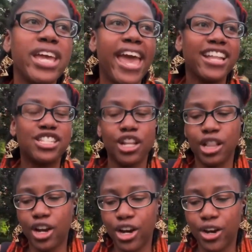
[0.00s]
we had to
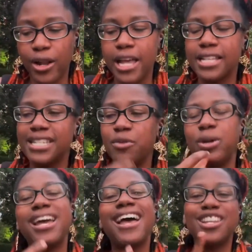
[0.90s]
learn. See,
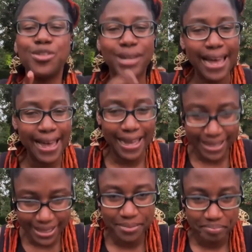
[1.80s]
we got a little
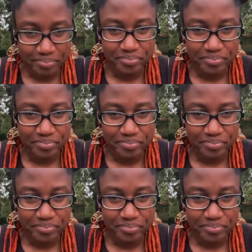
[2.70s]
cocky.